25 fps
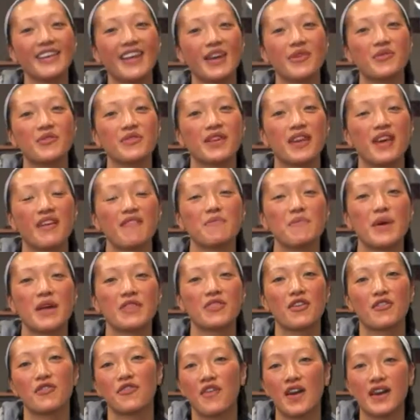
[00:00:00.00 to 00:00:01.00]
I wouldn't have met
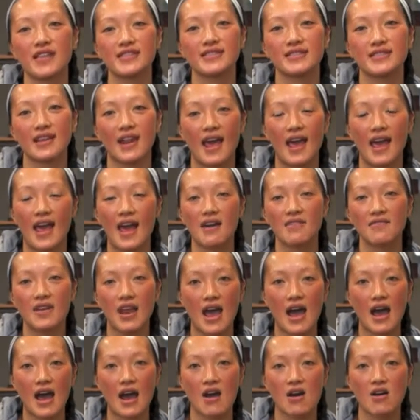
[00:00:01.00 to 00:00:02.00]
the friends that I have
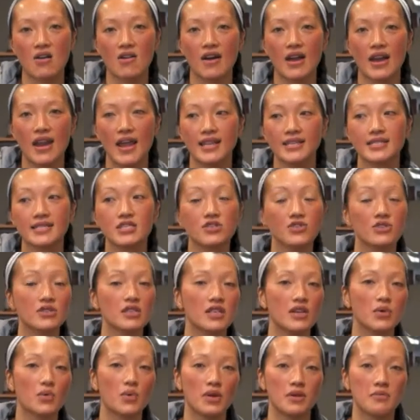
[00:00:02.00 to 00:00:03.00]
now, and I
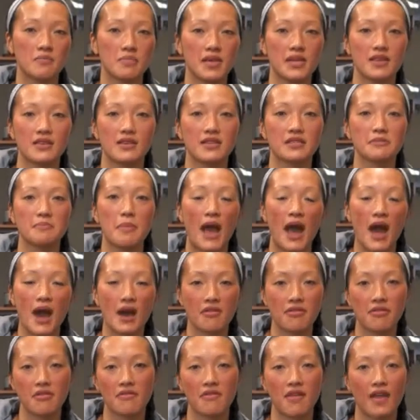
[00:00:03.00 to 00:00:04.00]
certainly wouldn't be in this
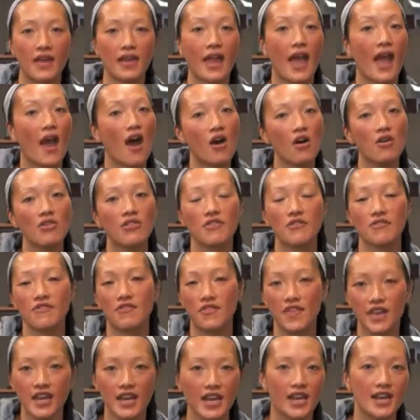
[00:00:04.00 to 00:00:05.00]
path of like health and
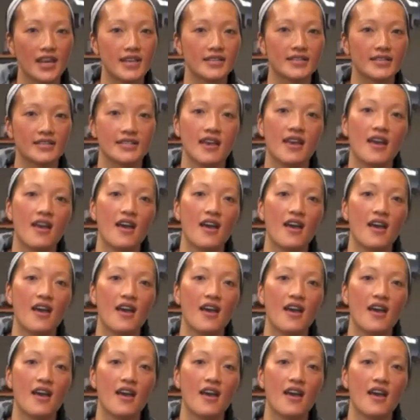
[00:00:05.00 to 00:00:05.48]
fitness